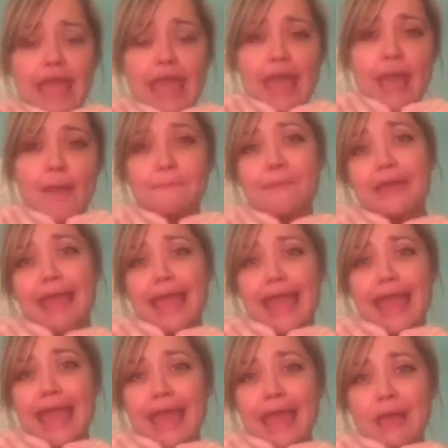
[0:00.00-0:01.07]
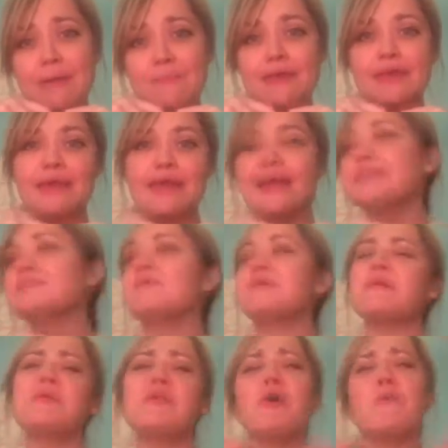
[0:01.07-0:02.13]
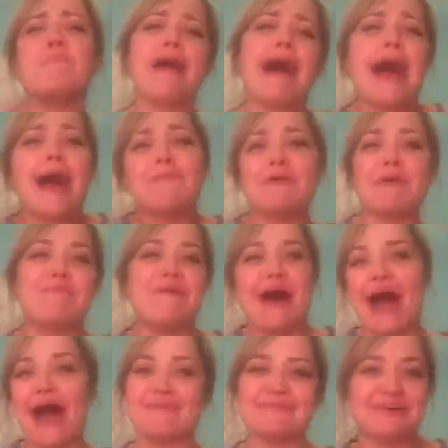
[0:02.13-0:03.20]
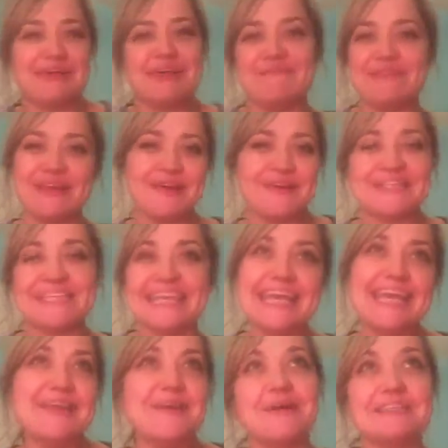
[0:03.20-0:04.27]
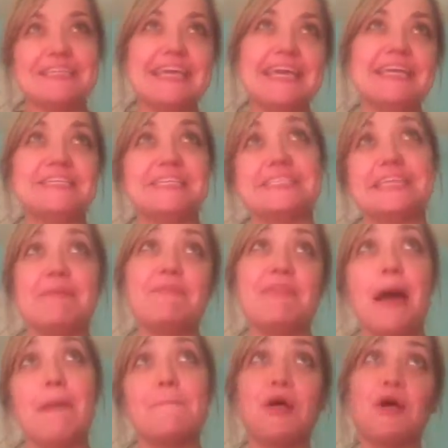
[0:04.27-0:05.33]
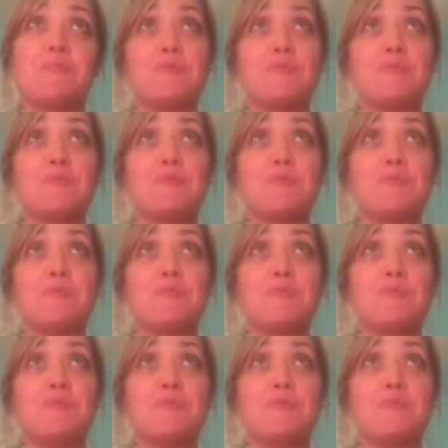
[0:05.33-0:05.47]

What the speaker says: M. Don't give me no pop. Don't give me no tea. Just give me that milk.